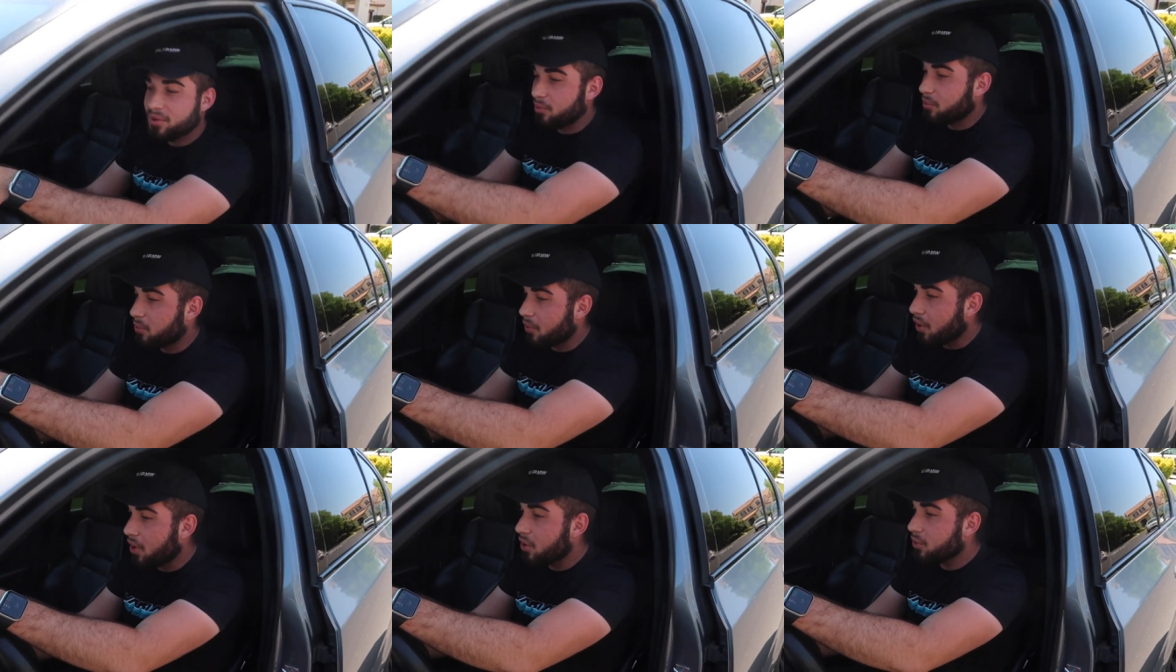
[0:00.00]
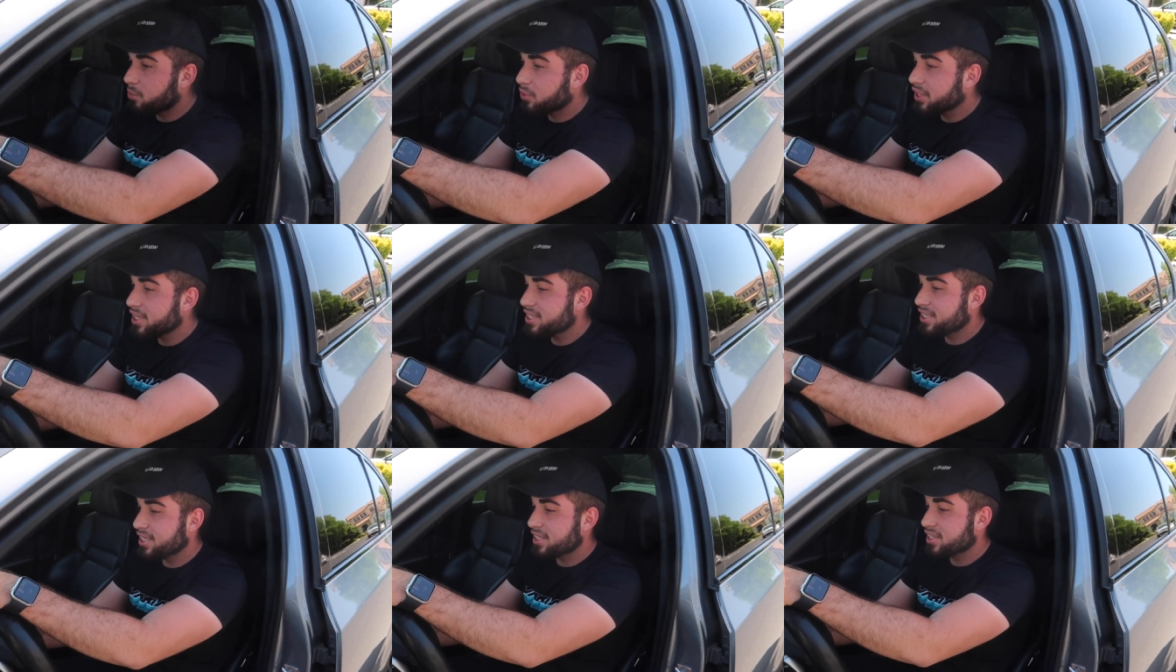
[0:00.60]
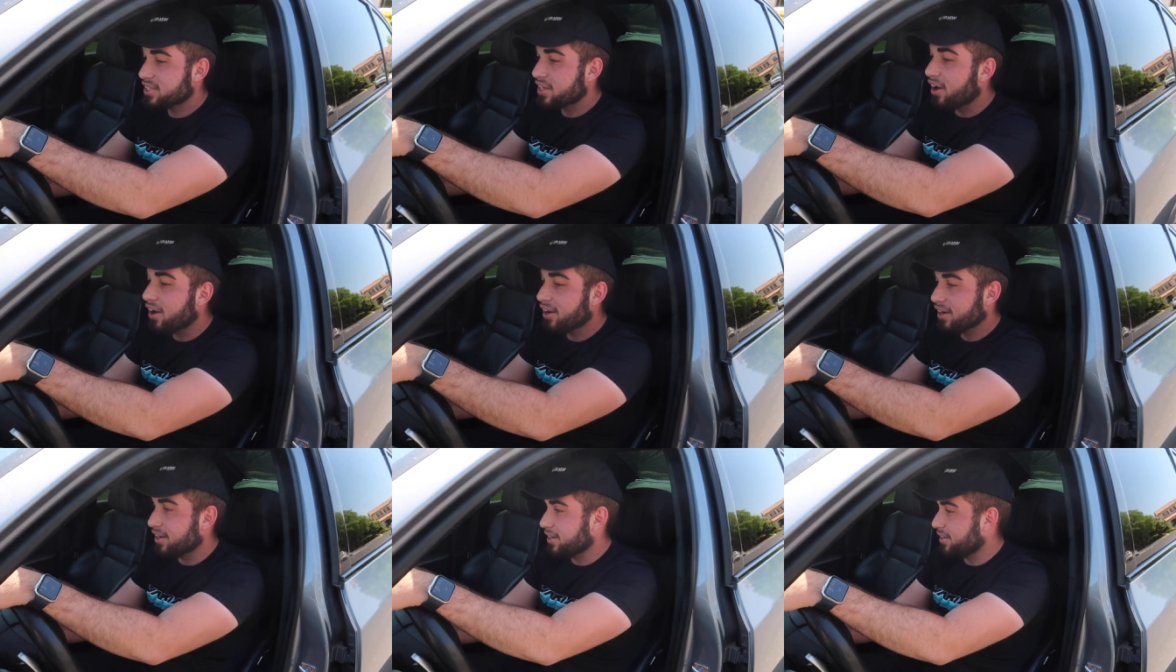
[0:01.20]
there. Whoa, please just
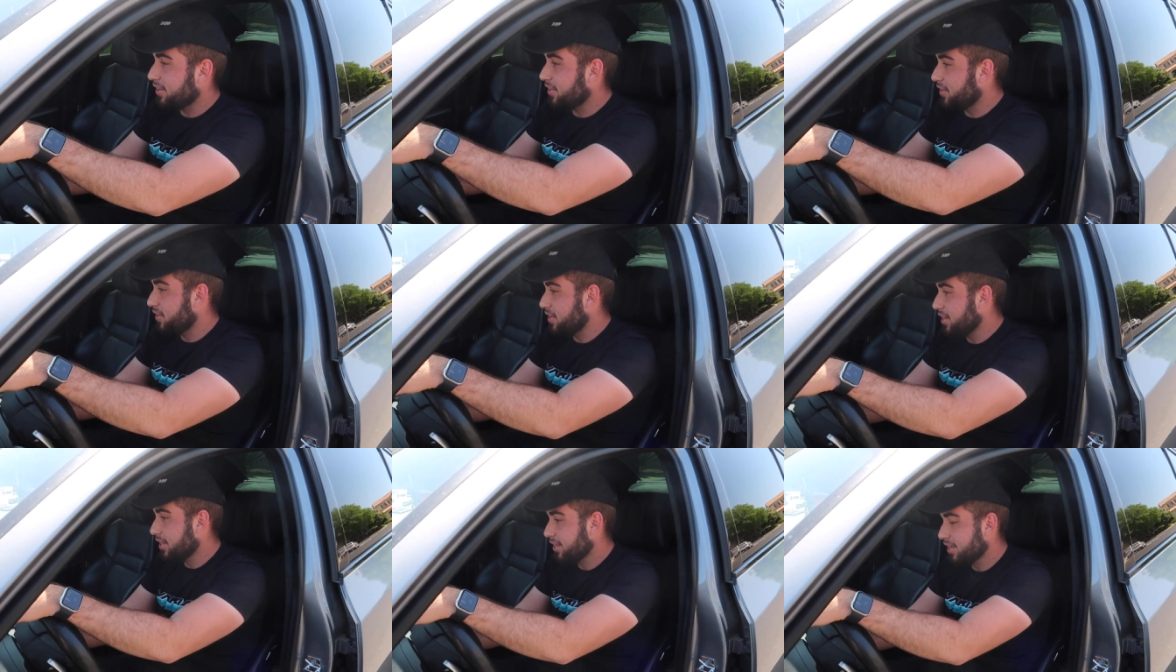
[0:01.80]
start, dude.